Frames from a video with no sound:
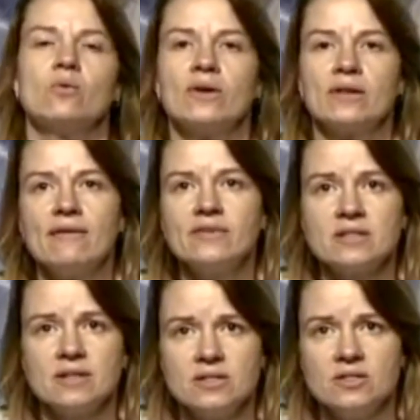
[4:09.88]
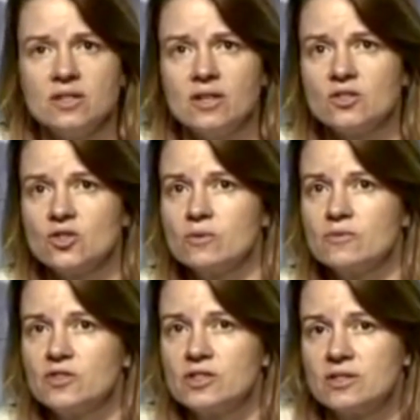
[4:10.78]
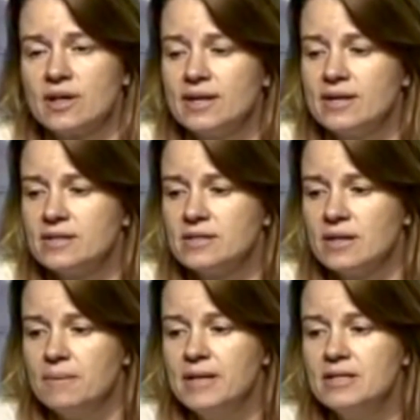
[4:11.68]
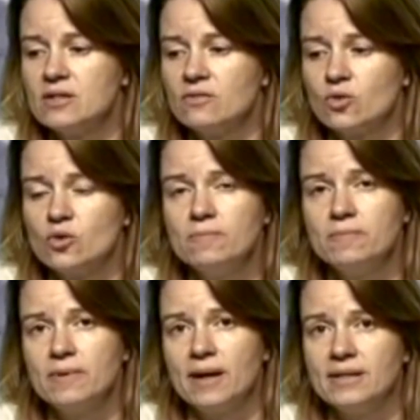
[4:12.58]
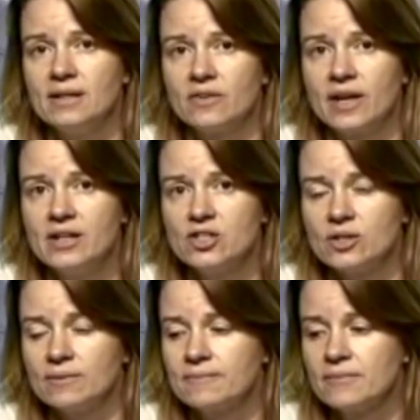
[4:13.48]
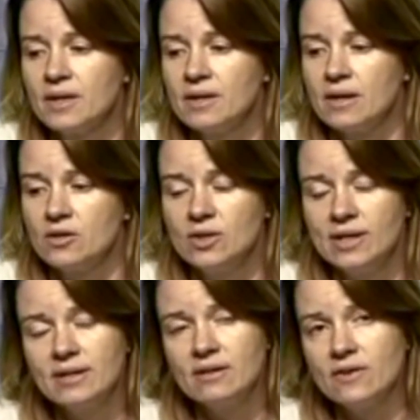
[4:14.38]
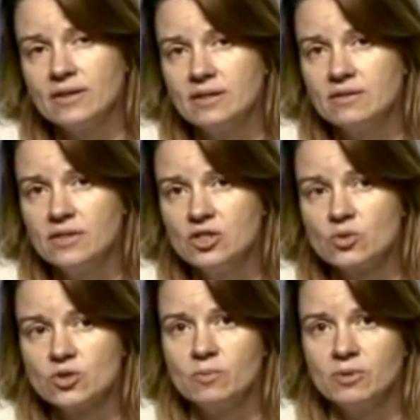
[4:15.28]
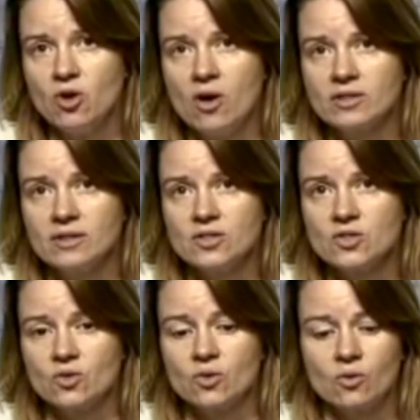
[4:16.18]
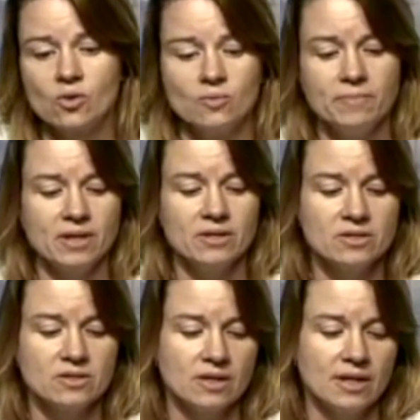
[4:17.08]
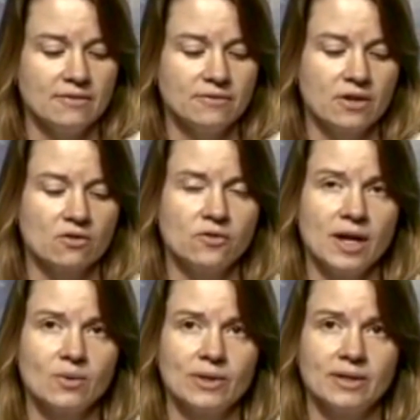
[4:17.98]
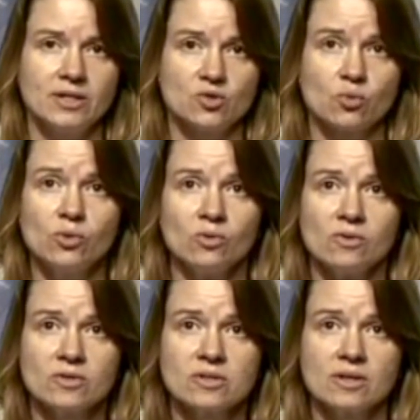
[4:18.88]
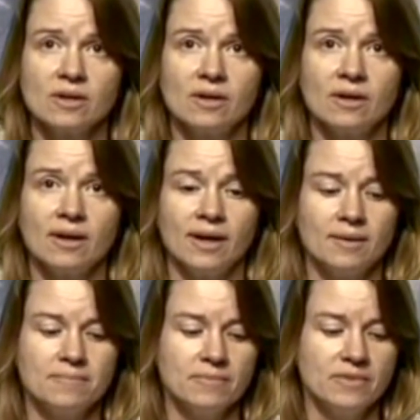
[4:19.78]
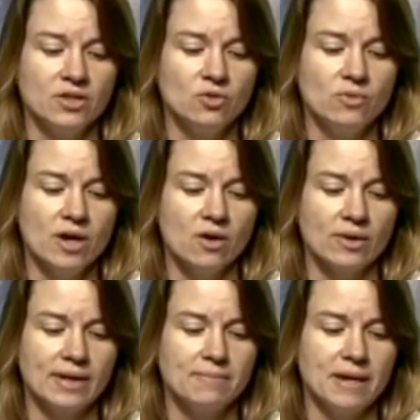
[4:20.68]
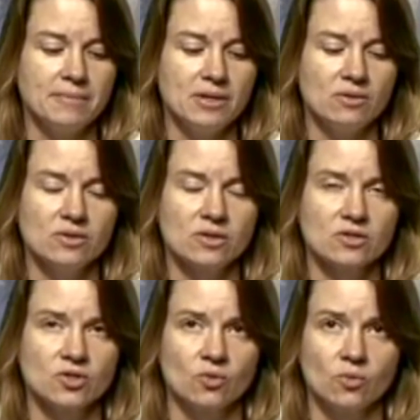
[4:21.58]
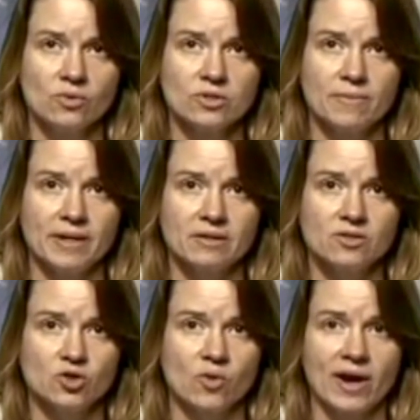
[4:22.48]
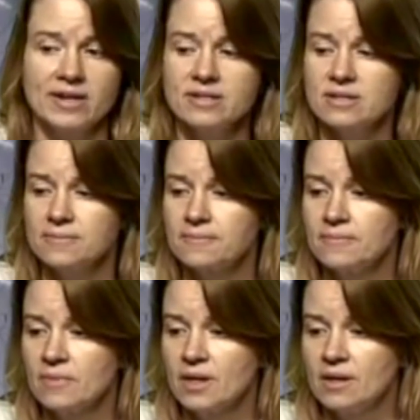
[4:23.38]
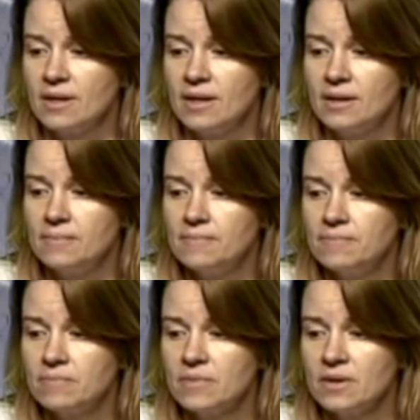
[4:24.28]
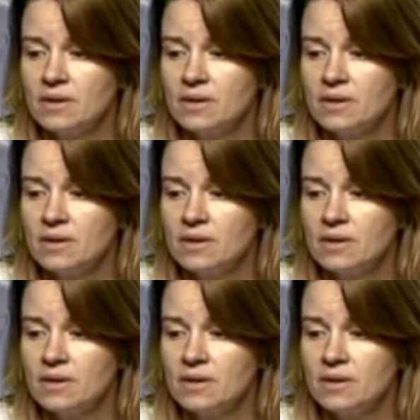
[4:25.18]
one of the obvious things is that it serves as a means of group identification. You can identify the individuals who belong to this certain group, because if they are following these rules, then you know, and it may be certain rules about dress, and